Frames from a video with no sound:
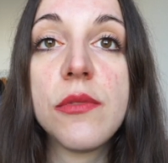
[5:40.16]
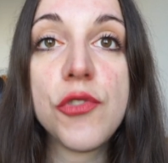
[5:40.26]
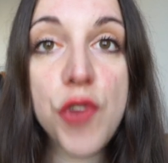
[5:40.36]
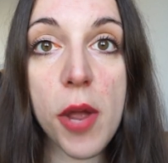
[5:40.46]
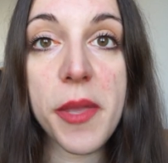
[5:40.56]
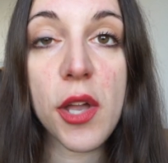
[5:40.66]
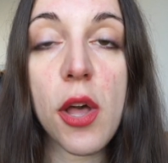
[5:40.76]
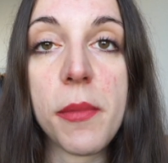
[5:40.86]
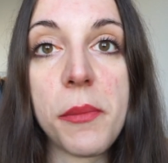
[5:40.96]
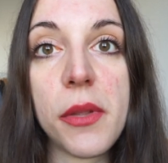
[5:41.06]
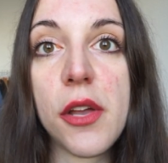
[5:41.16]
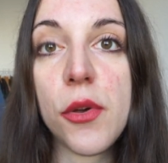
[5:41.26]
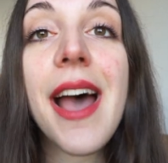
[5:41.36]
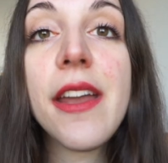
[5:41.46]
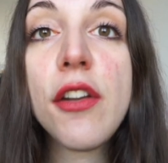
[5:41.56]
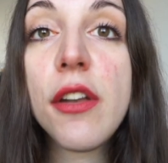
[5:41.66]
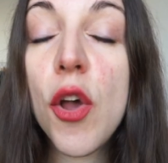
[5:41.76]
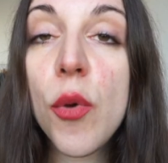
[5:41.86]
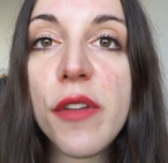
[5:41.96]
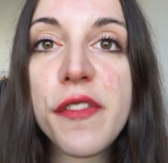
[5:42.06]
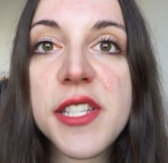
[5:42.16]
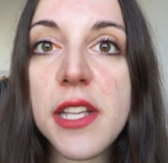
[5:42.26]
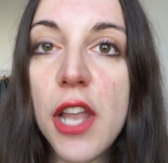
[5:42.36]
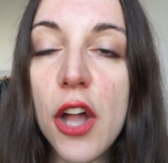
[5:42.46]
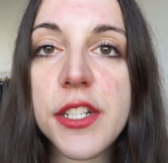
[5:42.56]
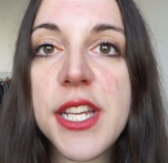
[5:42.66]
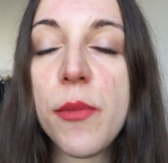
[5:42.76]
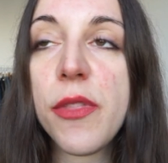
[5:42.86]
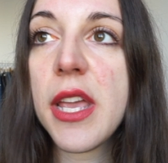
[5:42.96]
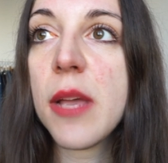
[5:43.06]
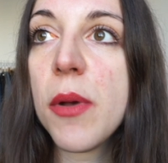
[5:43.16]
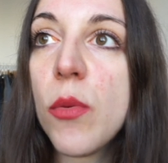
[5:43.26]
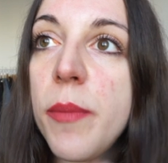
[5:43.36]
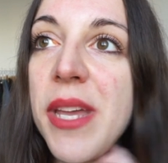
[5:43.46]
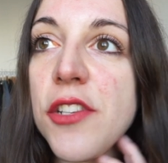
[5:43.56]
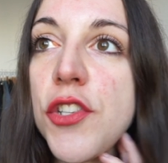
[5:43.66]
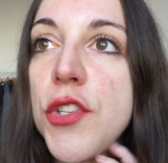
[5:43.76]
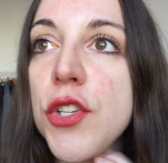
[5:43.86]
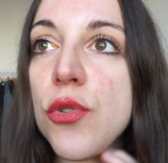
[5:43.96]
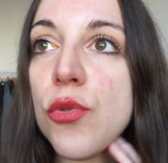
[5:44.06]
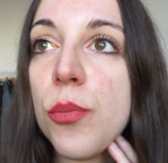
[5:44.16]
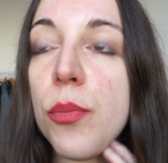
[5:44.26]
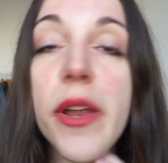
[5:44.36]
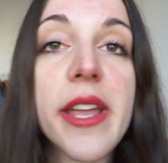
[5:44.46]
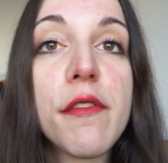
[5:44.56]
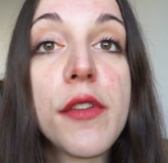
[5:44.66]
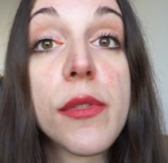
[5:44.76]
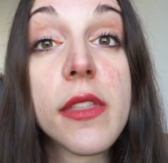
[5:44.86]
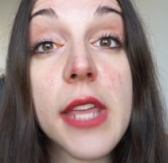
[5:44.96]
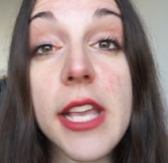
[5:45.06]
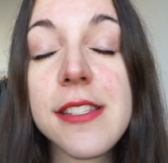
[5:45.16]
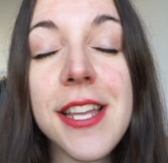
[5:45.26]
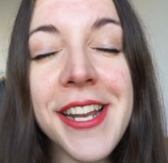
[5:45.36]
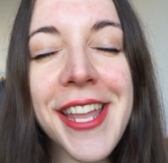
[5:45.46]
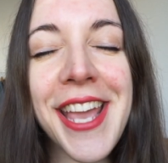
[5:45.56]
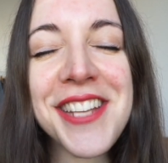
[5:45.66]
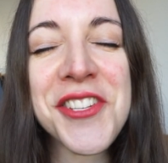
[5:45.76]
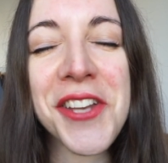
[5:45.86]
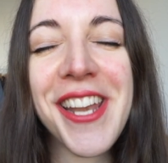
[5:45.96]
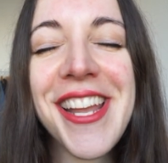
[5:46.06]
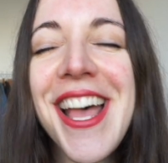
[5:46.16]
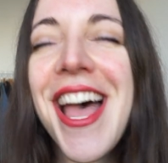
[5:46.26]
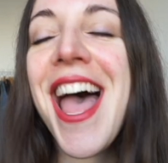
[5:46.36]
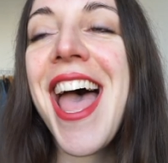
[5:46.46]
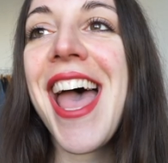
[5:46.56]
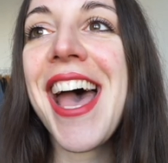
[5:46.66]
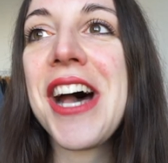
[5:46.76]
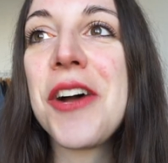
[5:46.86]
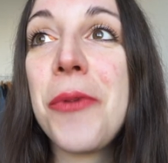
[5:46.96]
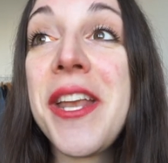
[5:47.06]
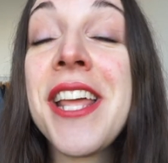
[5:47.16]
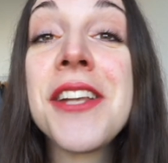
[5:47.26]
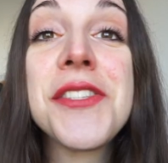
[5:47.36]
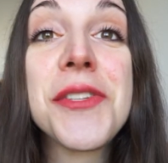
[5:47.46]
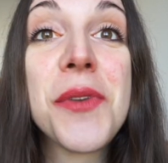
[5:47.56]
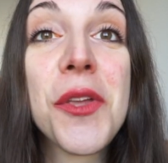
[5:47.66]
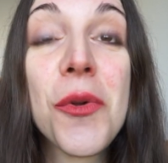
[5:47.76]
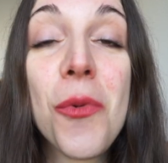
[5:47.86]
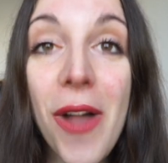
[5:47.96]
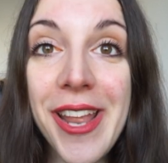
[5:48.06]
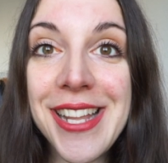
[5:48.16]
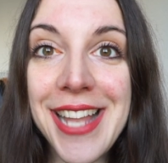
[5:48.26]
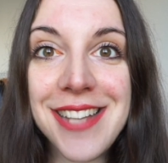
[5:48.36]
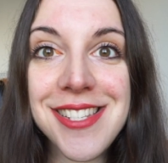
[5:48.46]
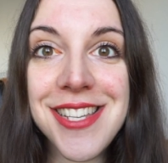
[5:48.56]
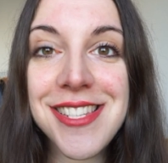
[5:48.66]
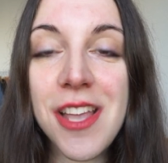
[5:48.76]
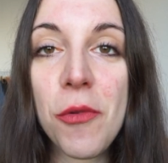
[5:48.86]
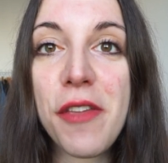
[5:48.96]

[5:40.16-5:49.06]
drop me a comment below. I don't know if it's a lockdown thing, but we managed to break a few things in the kitchen. We needed some new wine glasses, and we